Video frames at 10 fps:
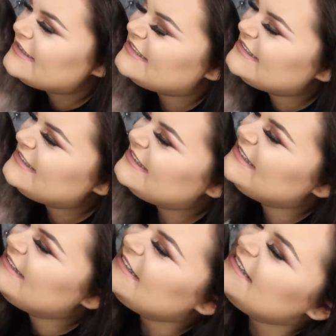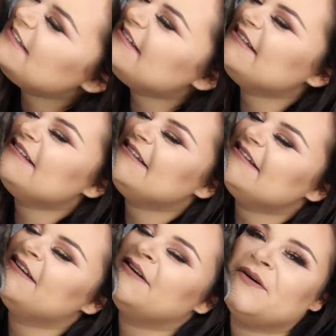
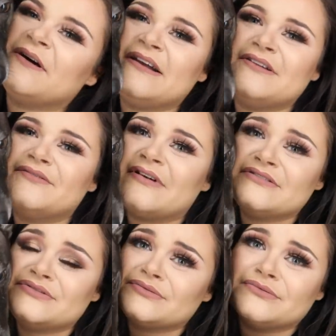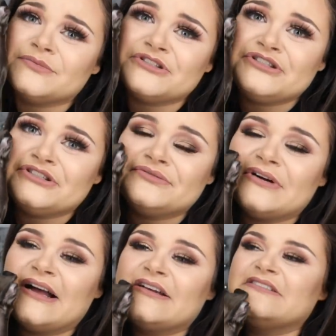Oh, I love her so much, you know,
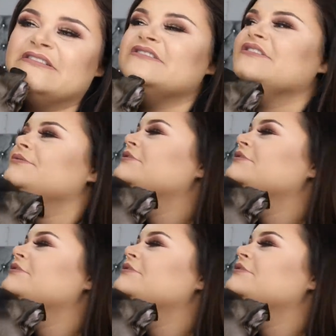I actually do. Do you